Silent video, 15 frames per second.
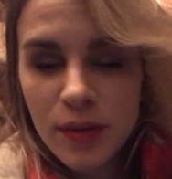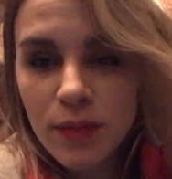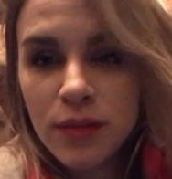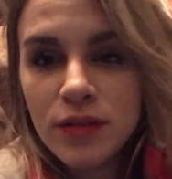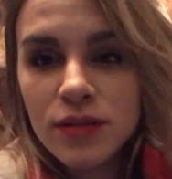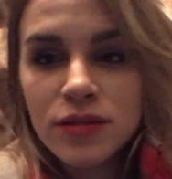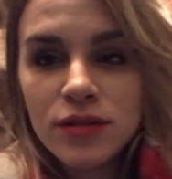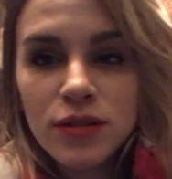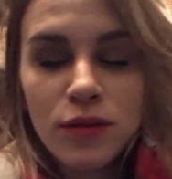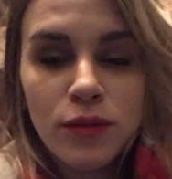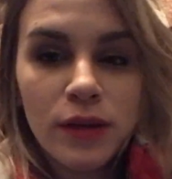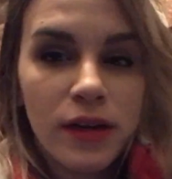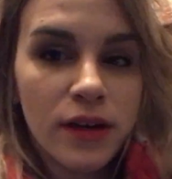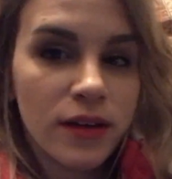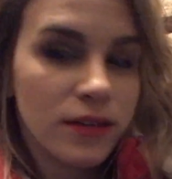People are so
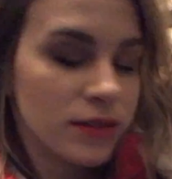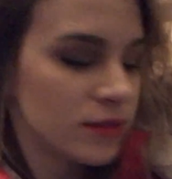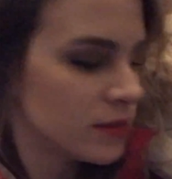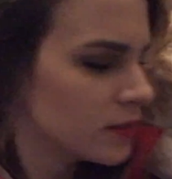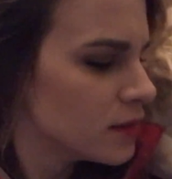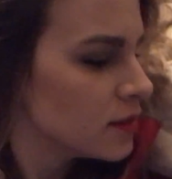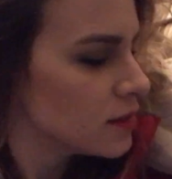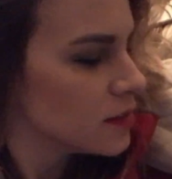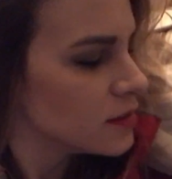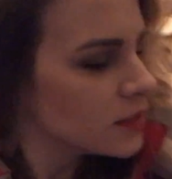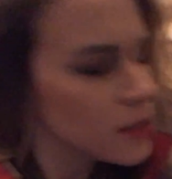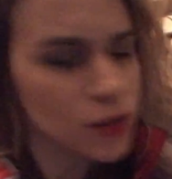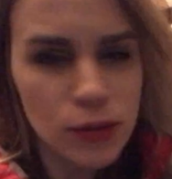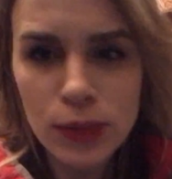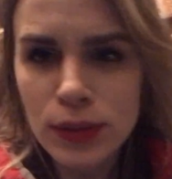weird. It's a
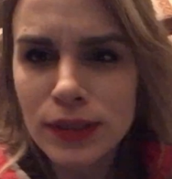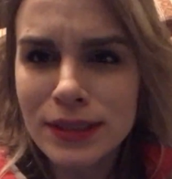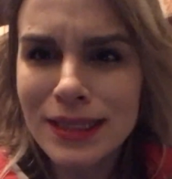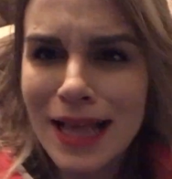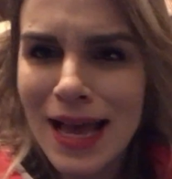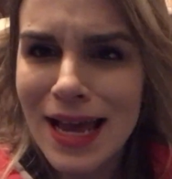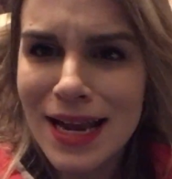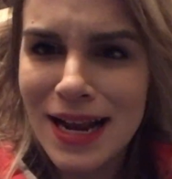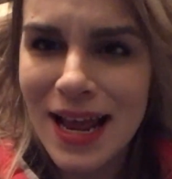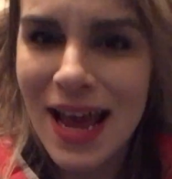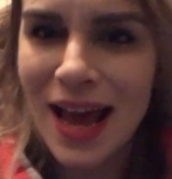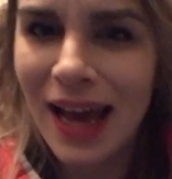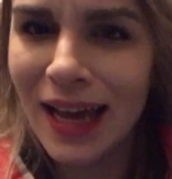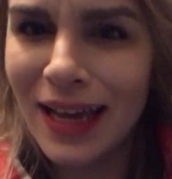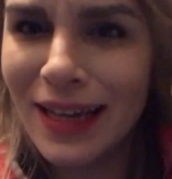Coors Light
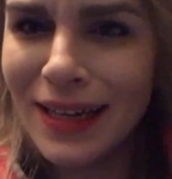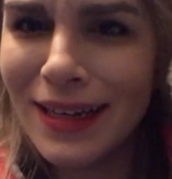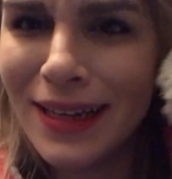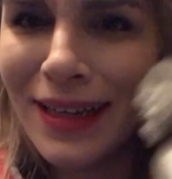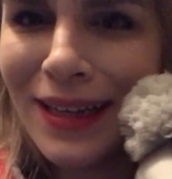hat.